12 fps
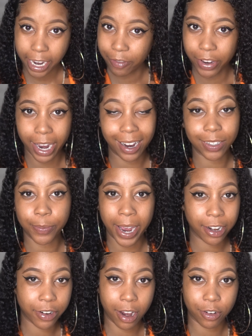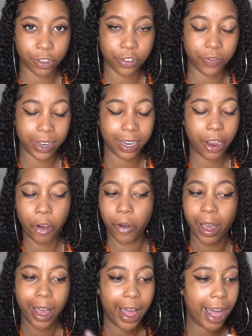Give you guys background on the
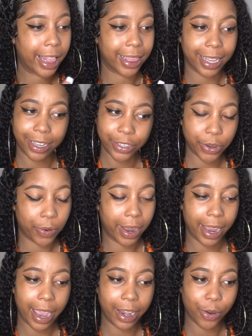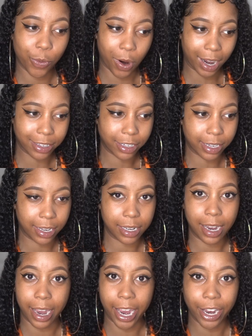video. Let's go ahead and watch
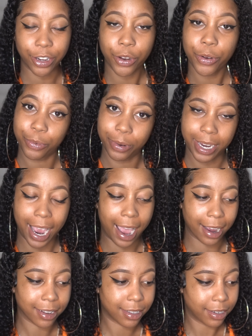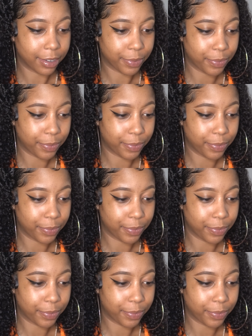it and react.